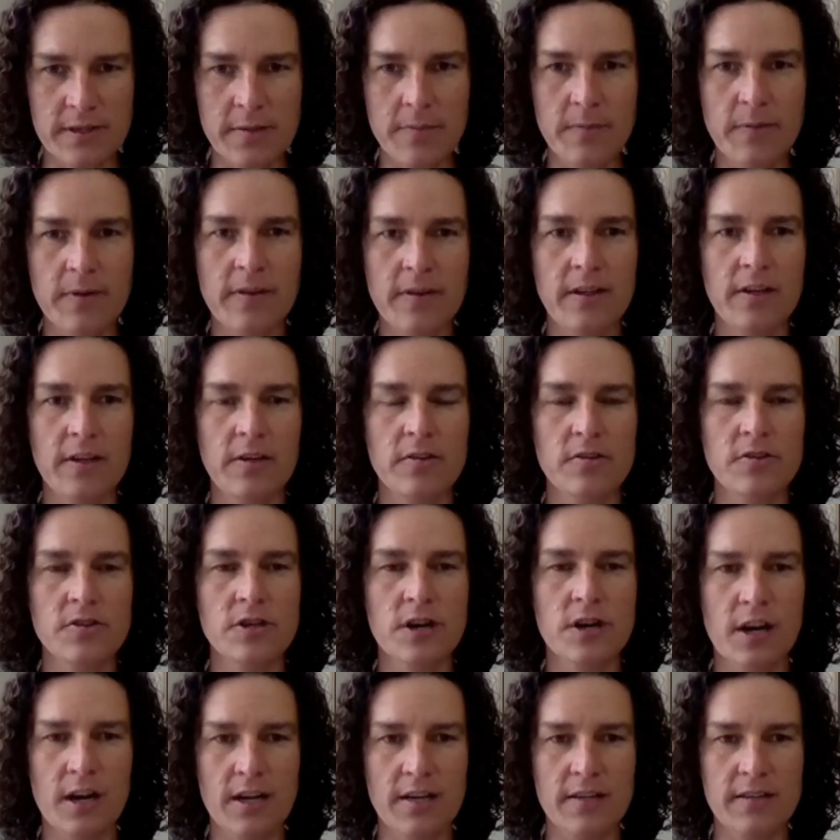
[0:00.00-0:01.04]
someone that you
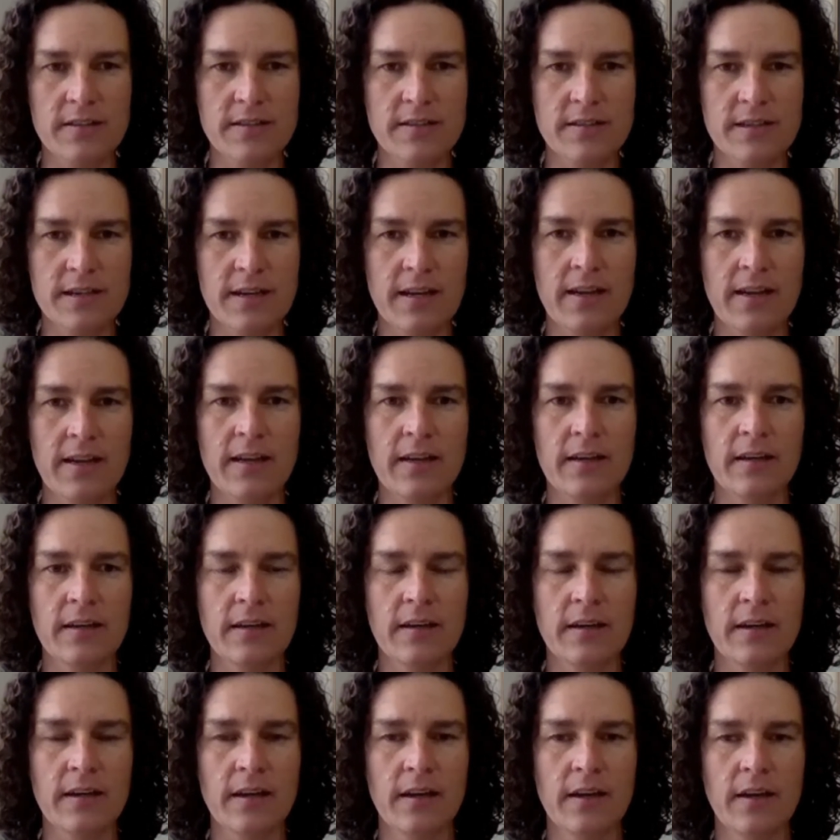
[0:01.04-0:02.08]
trust and,